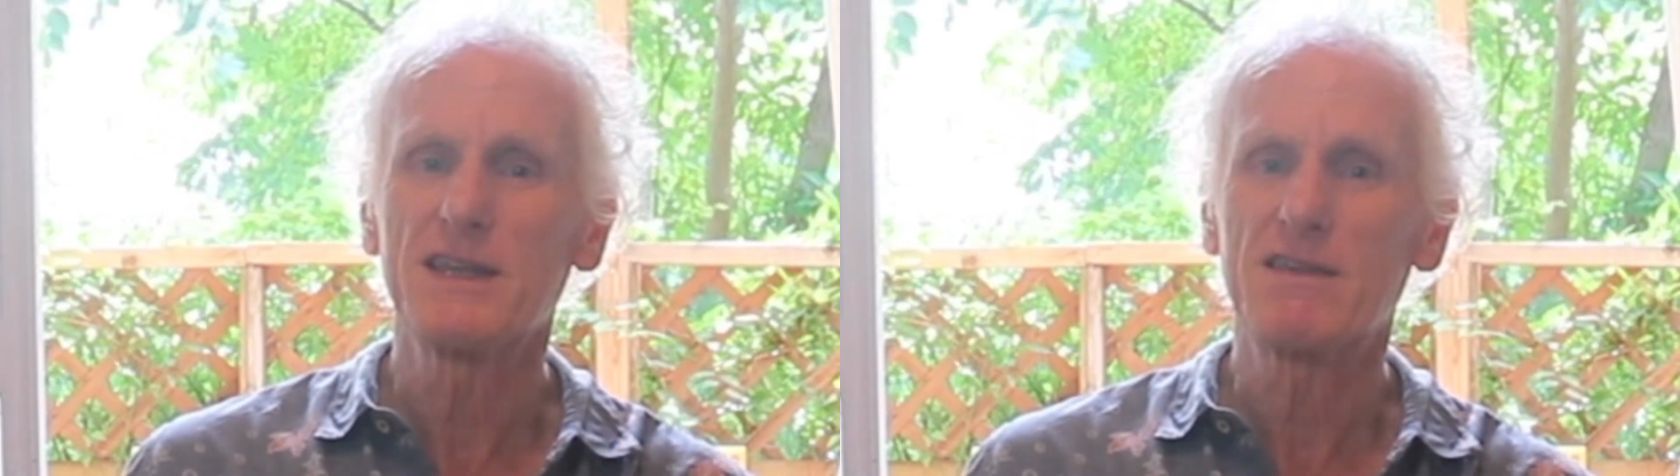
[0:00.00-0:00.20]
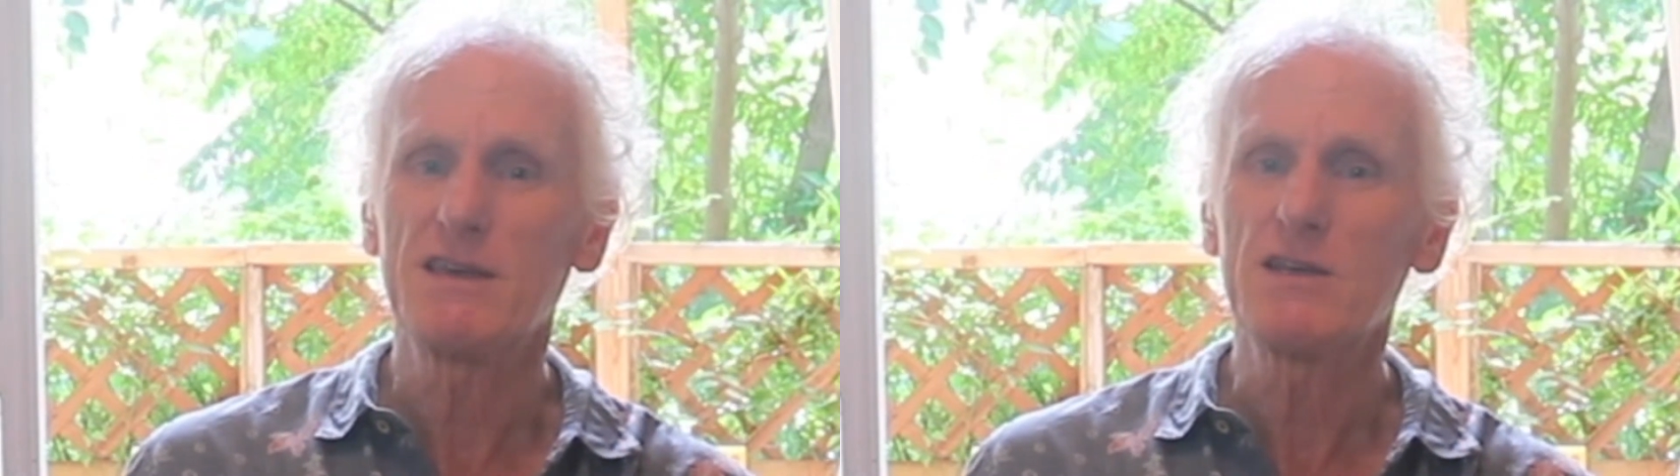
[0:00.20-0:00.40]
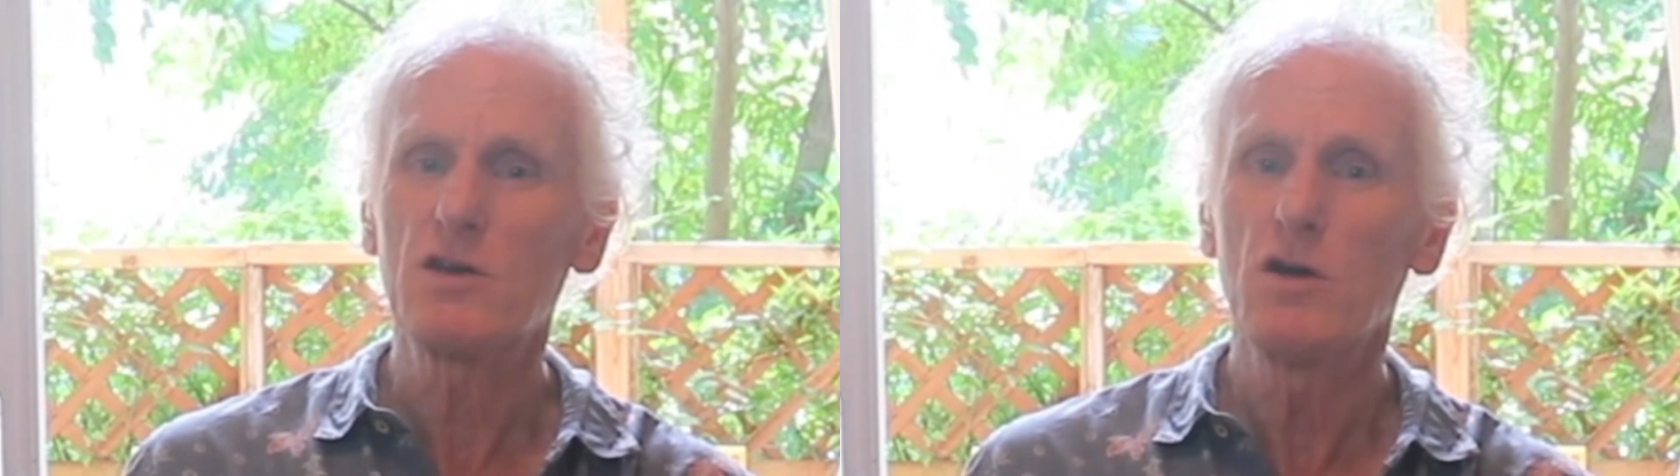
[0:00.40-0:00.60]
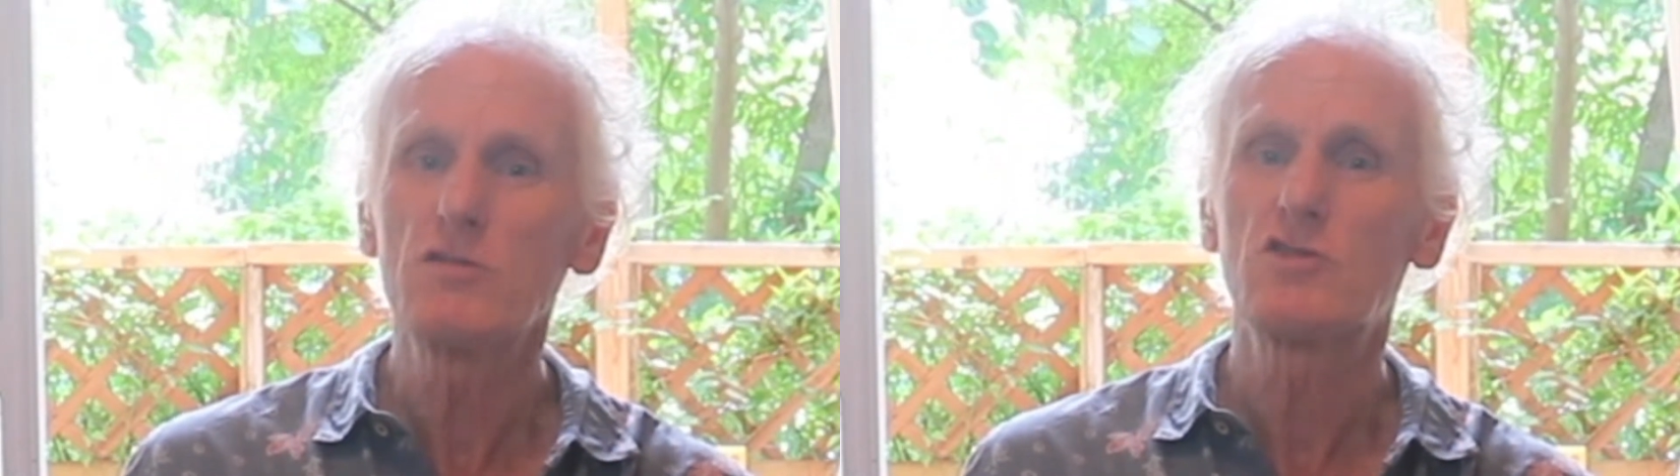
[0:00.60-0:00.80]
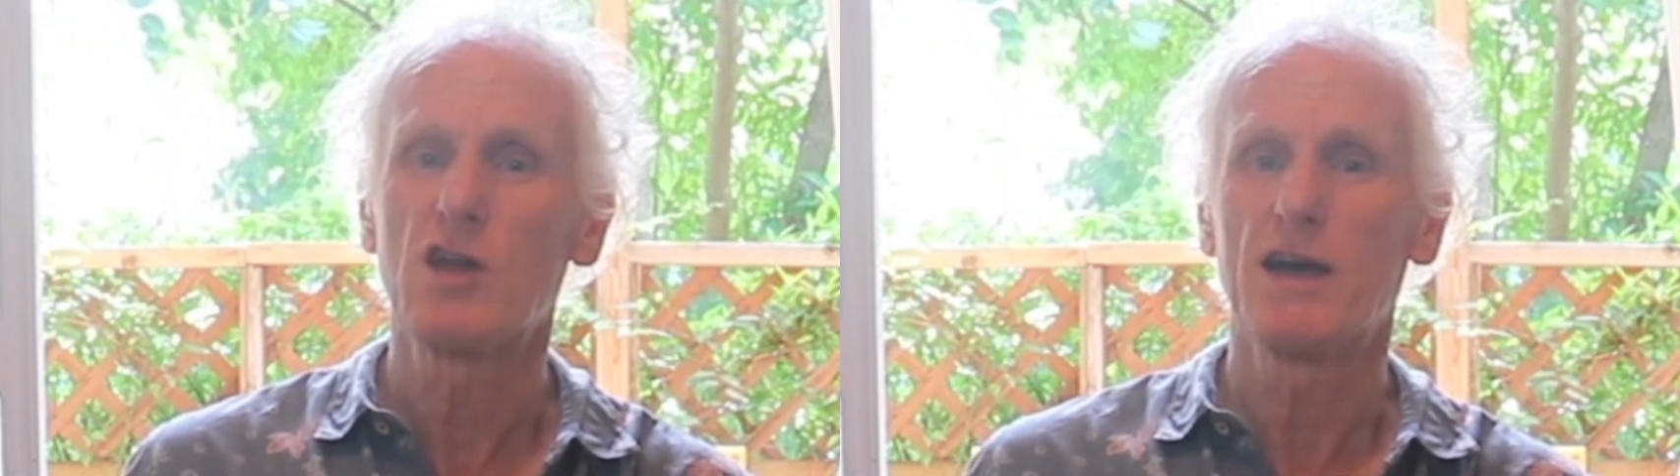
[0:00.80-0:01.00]
it's in
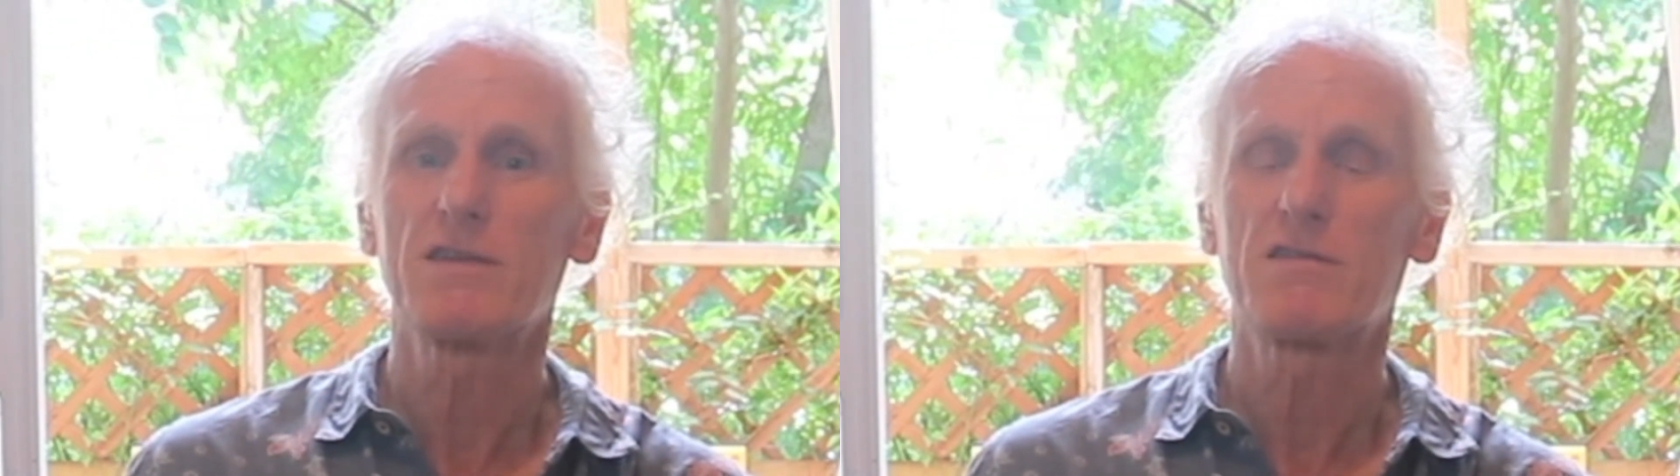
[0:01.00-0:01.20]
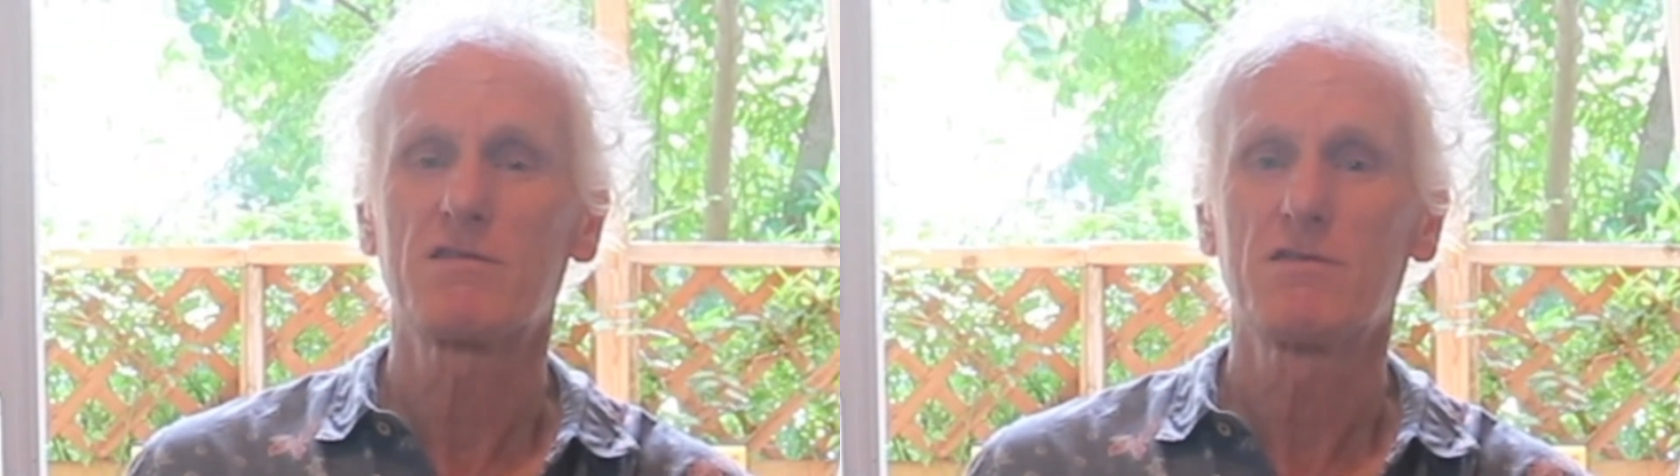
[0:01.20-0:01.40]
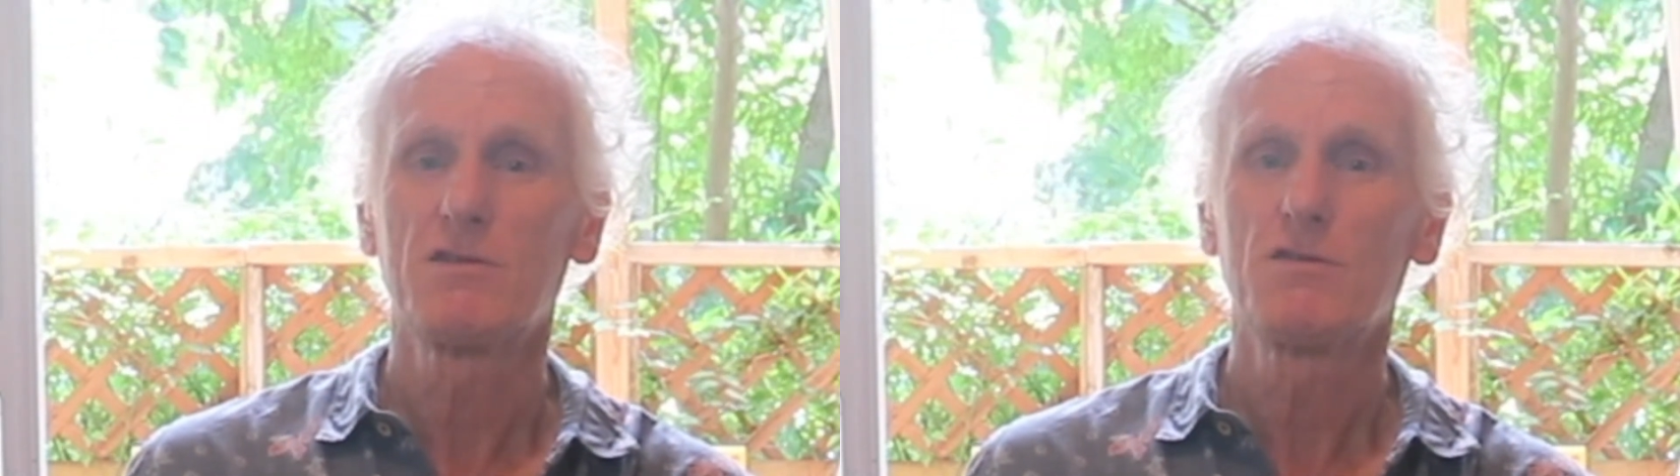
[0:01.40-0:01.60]
contrast